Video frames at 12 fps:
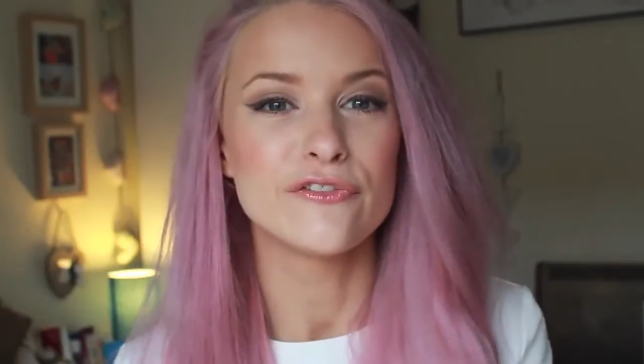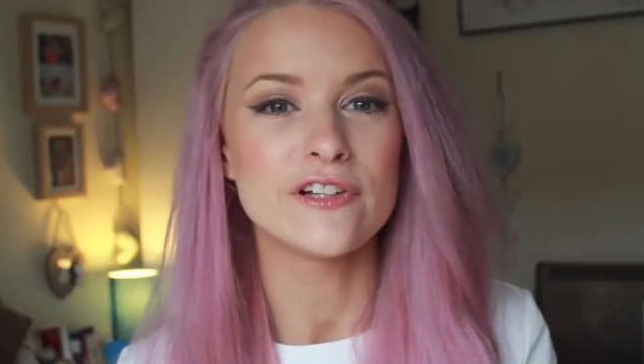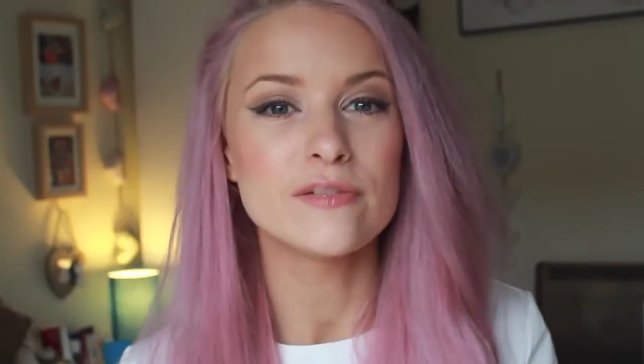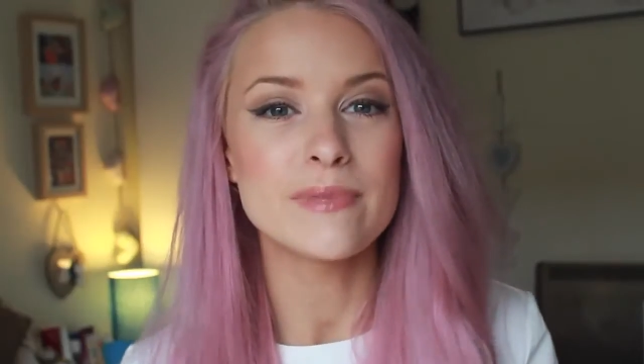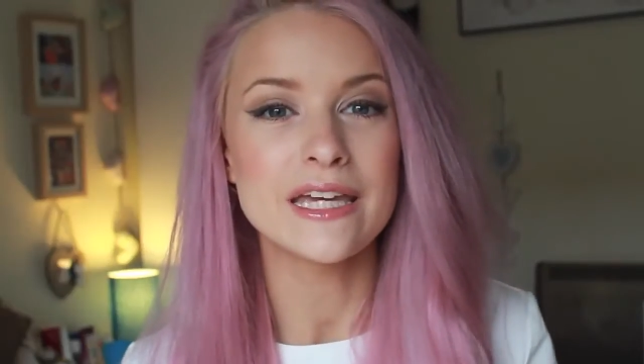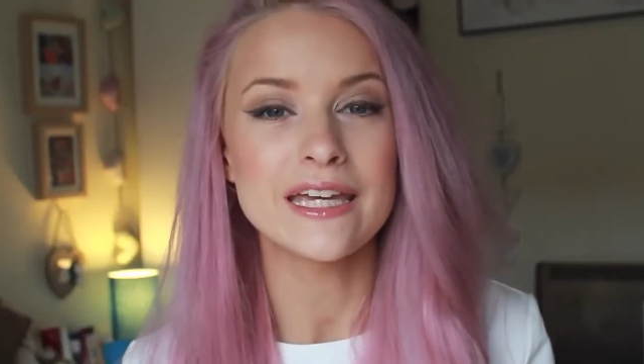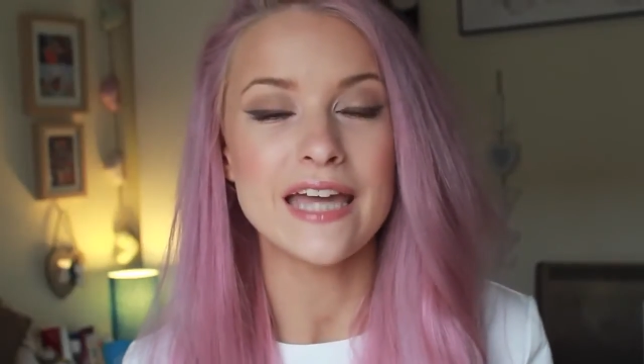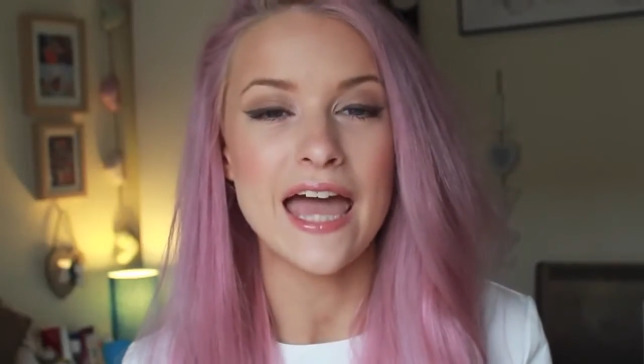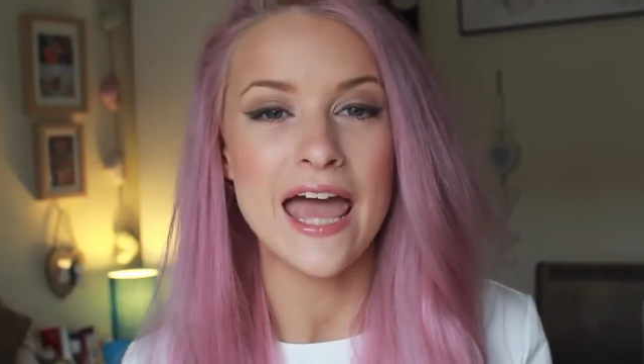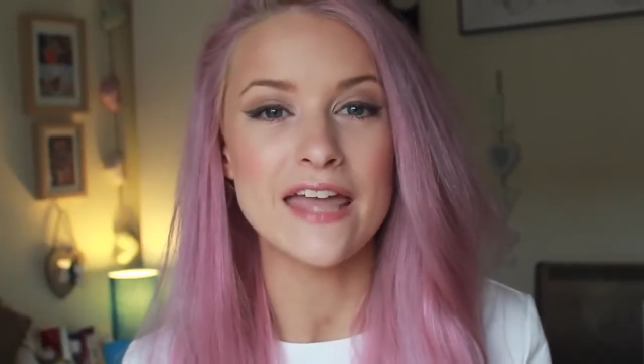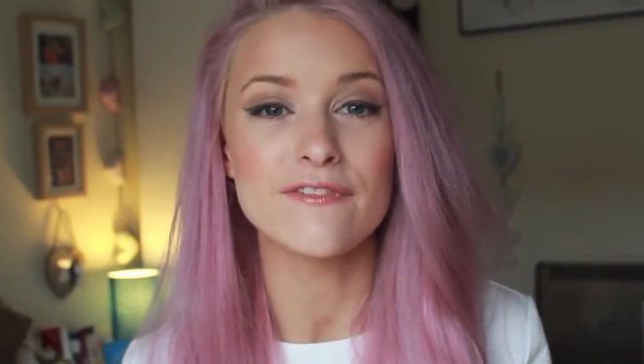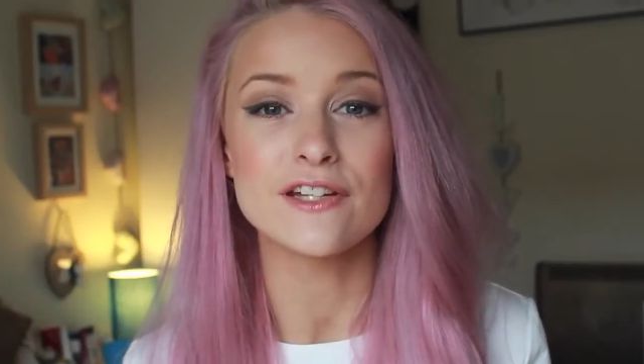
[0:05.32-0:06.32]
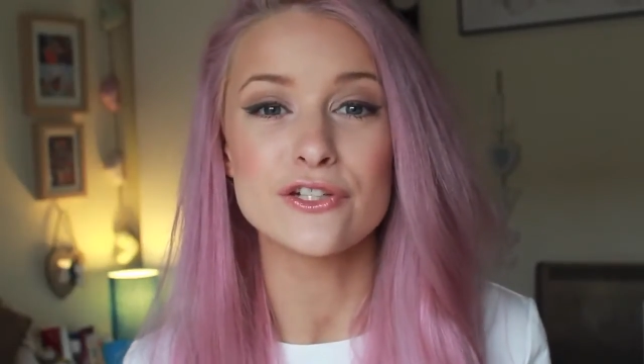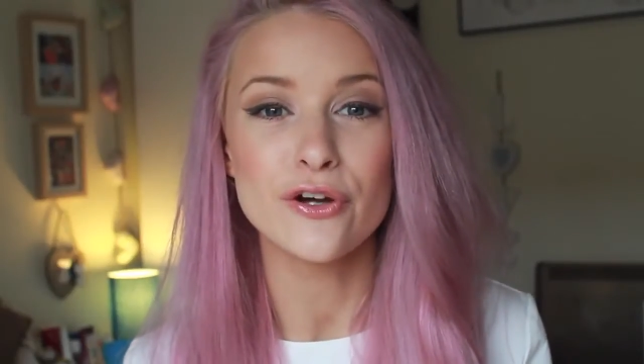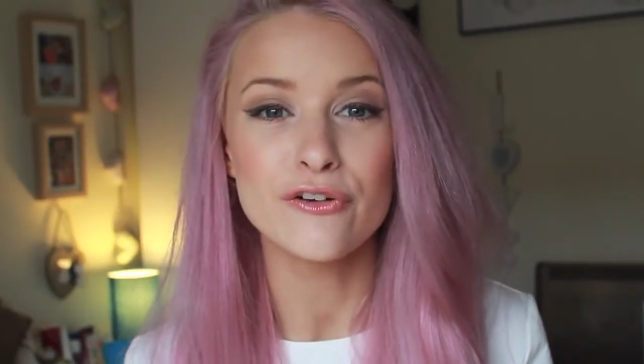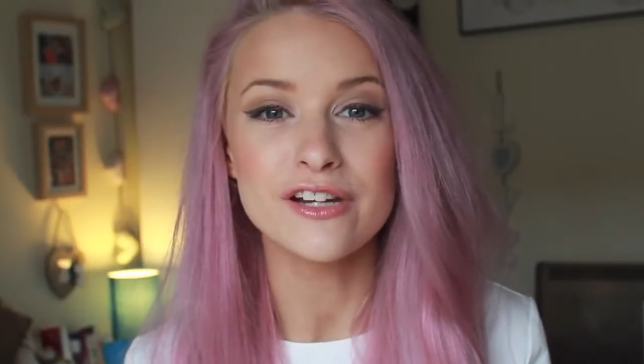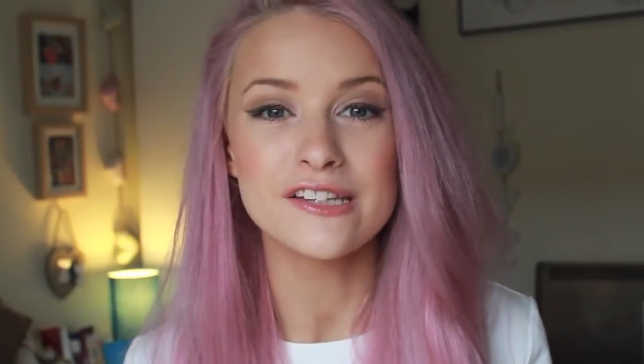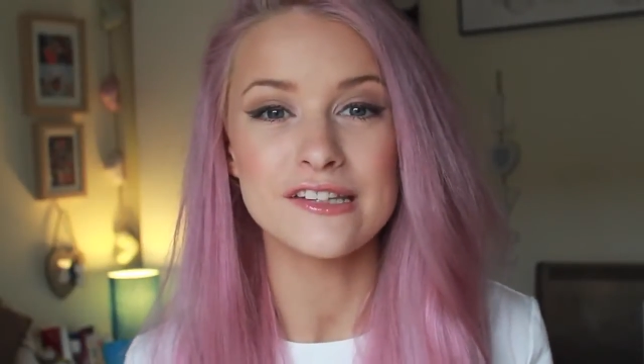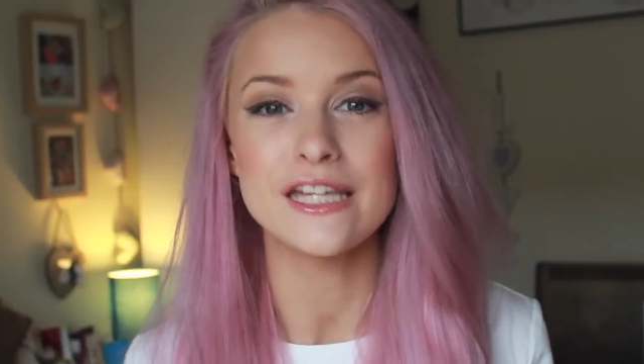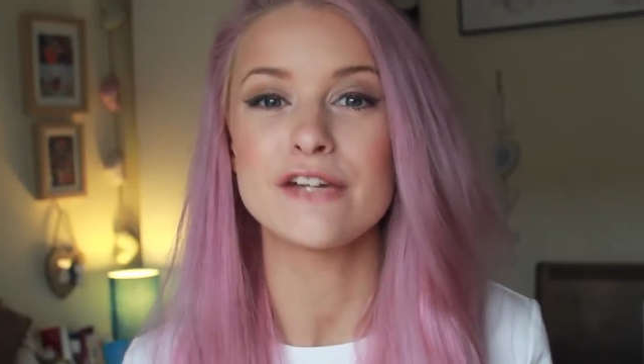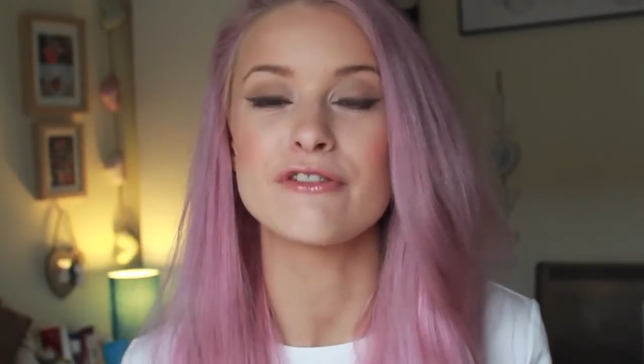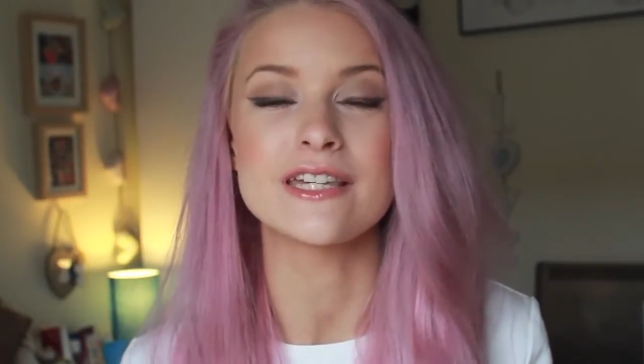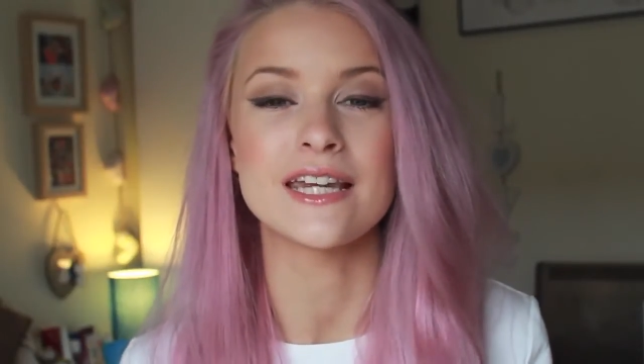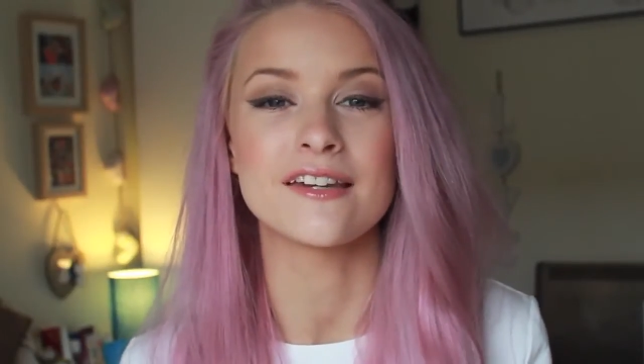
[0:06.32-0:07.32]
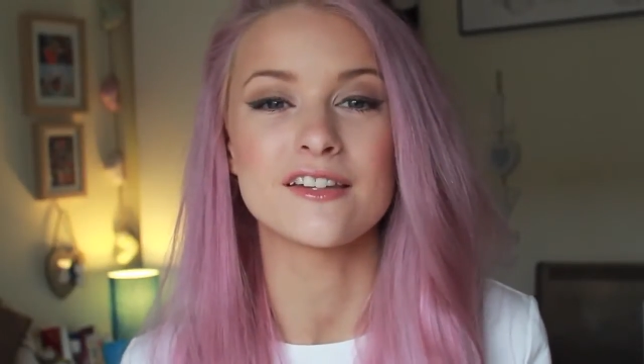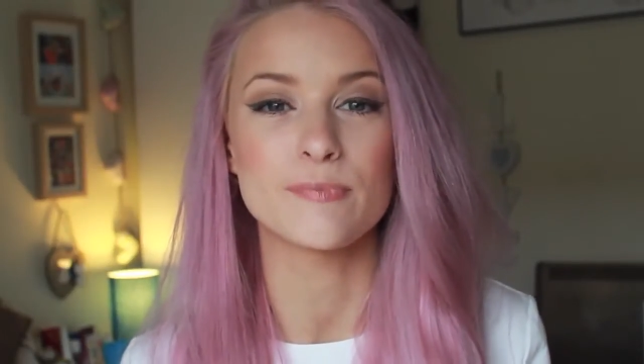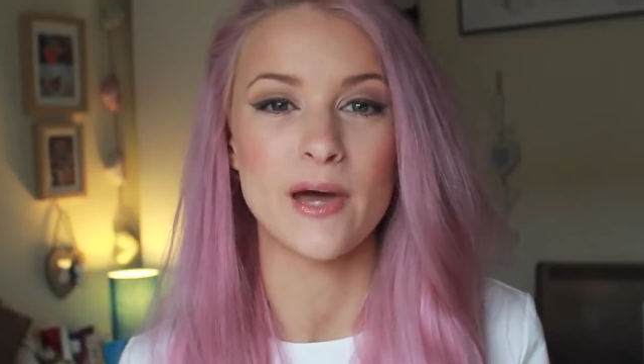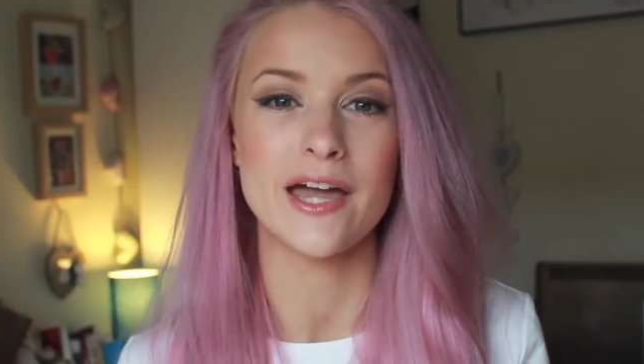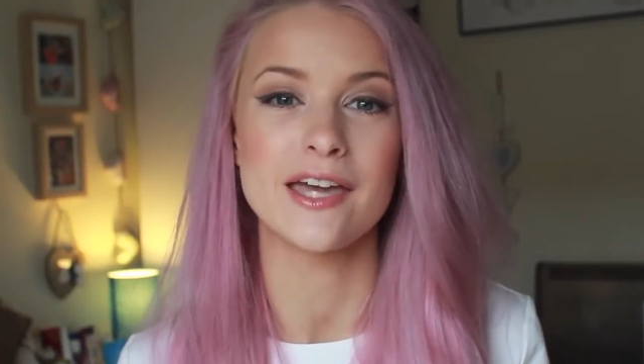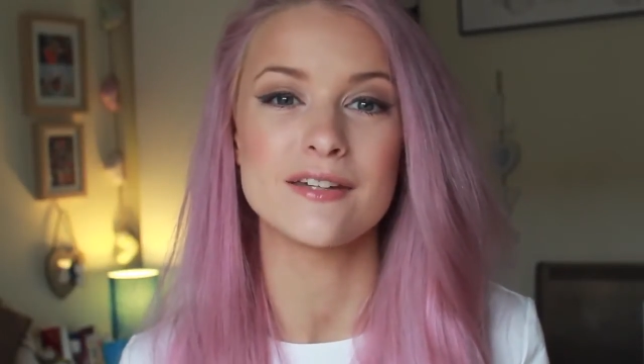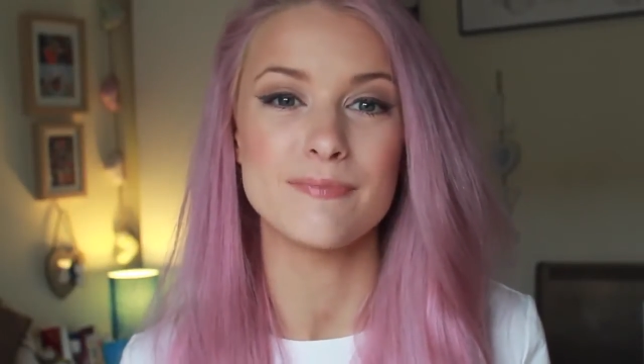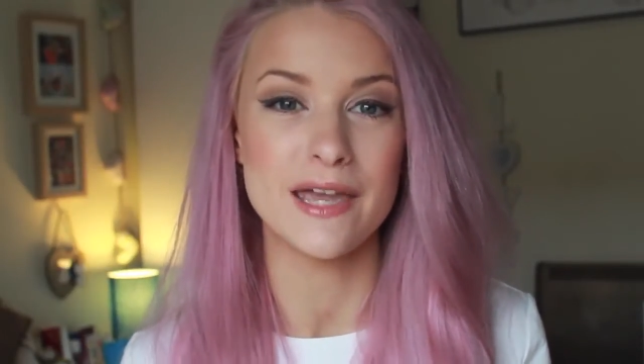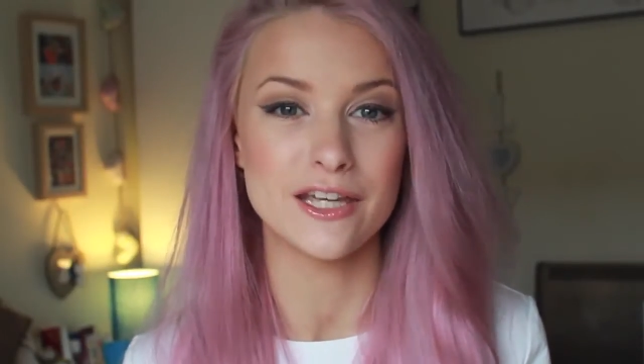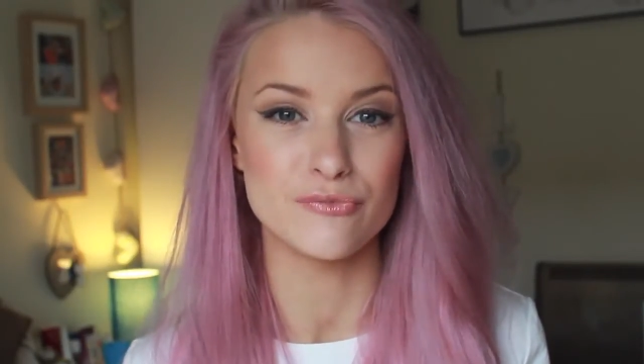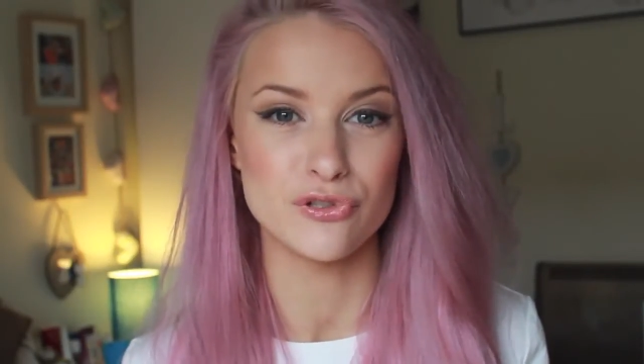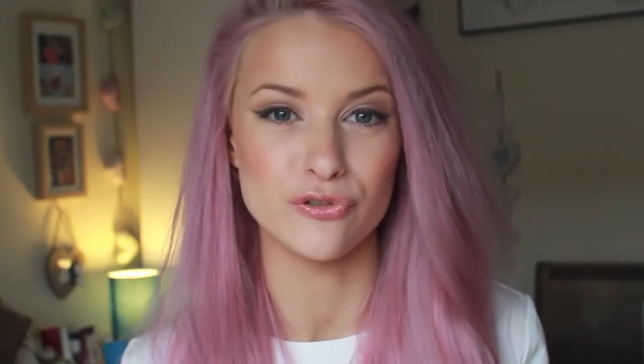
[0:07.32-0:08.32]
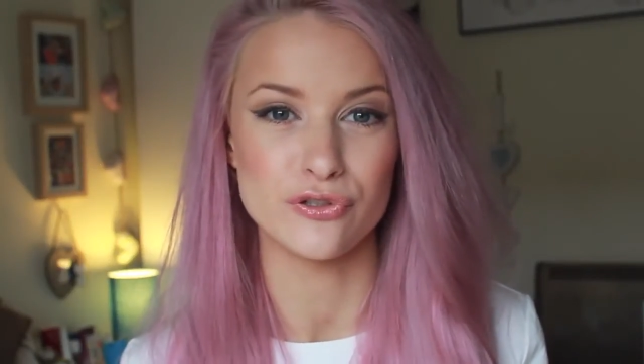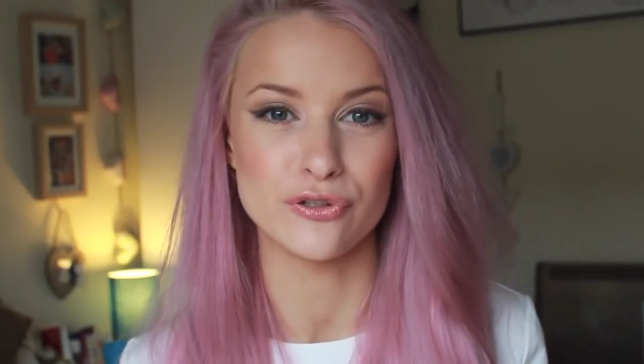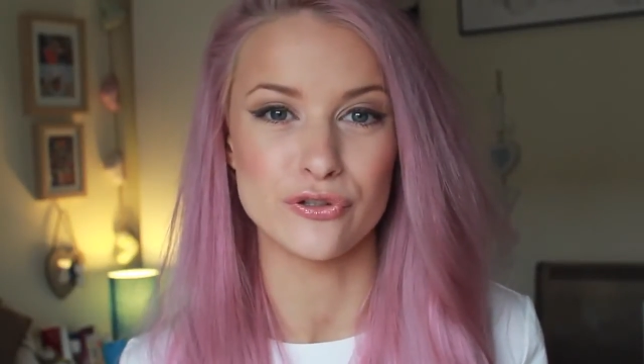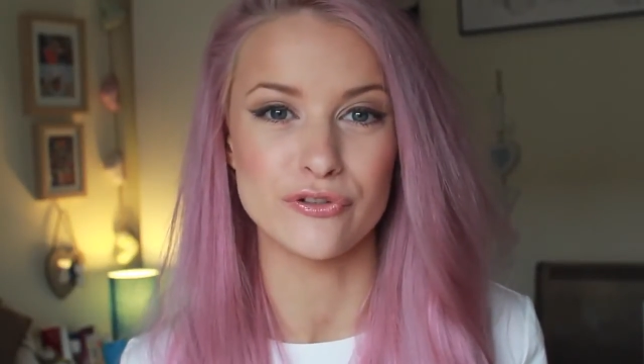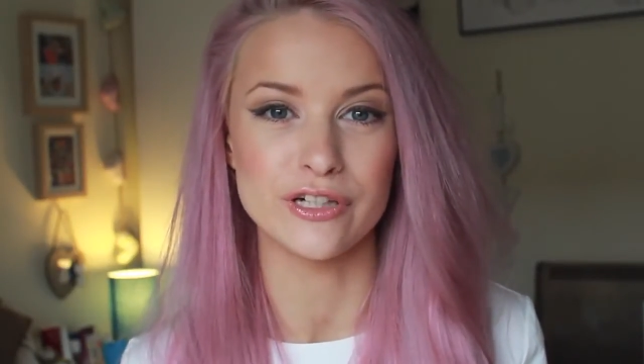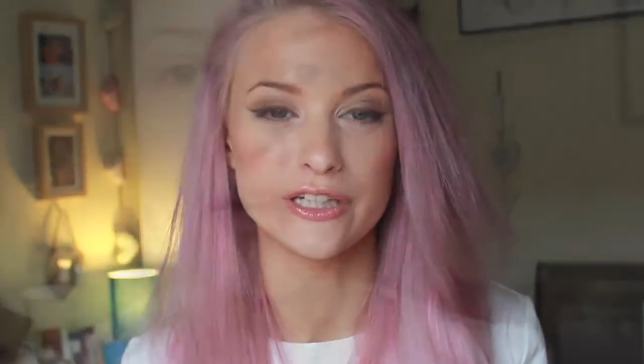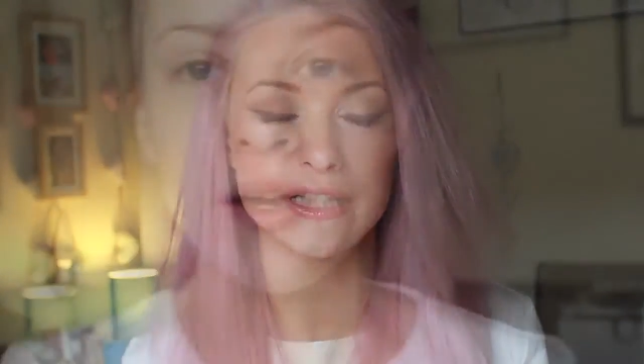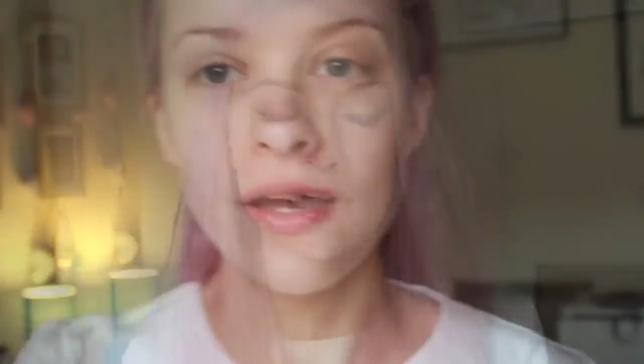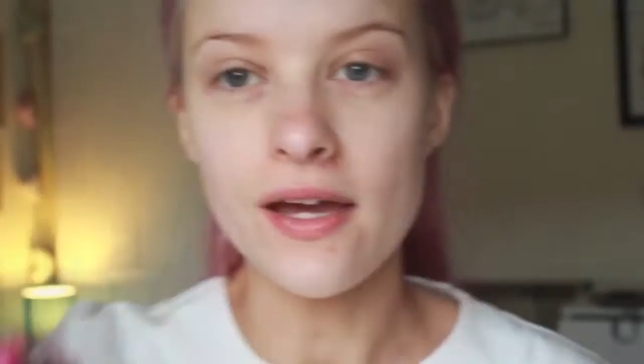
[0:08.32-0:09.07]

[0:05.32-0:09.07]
filming a Victoria's Secret inspired makeup tutorial.